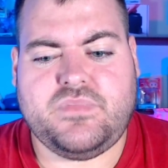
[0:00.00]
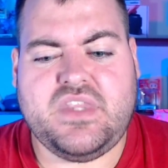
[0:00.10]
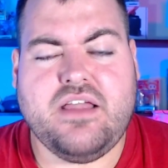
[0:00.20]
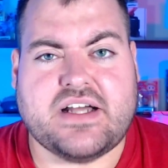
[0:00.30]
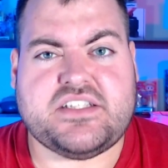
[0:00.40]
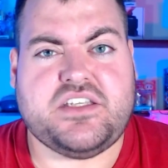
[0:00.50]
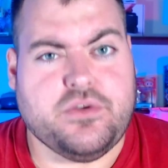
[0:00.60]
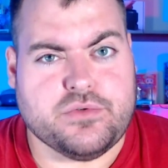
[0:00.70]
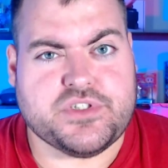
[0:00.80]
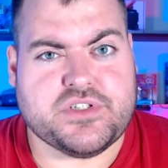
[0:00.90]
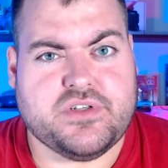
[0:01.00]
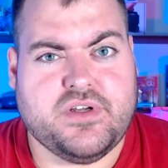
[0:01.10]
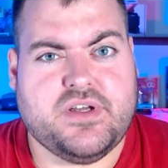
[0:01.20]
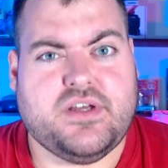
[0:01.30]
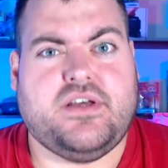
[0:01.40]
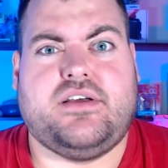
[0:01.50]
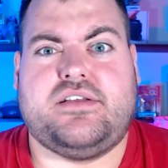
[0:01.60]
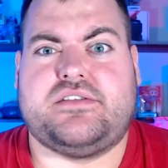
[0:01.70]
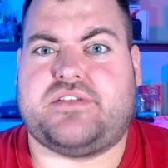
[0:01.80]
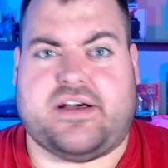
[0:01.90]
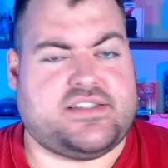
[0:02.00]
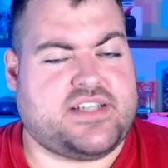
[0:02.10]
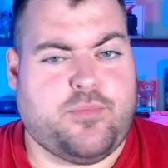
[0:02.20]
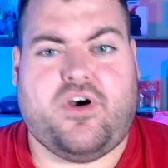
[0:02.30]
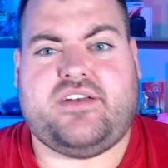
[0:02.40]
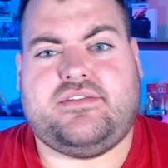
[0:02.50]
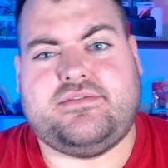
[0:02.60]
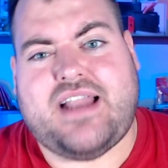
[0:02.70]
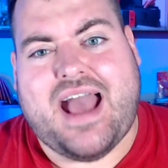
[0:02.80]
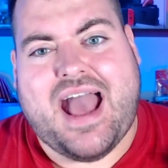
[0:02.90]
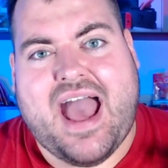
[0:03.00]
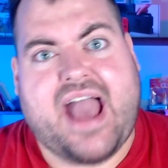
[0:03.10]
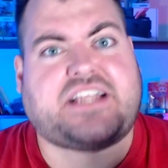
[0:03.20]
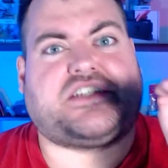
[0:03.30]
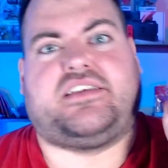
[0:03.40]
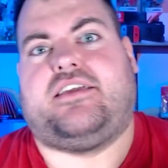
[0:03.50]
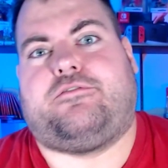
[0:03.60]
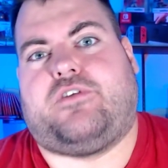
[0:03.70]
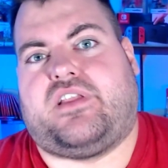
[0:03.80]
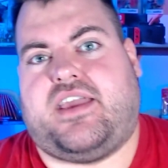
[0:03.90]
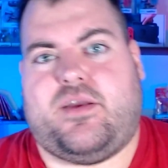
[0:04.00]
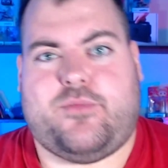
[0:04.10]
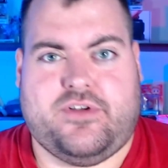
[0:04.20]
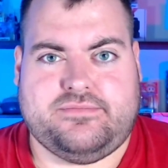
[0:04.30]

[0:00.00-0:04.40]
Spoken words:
That's huge. So yeah, step 1, actually get in front of the camera.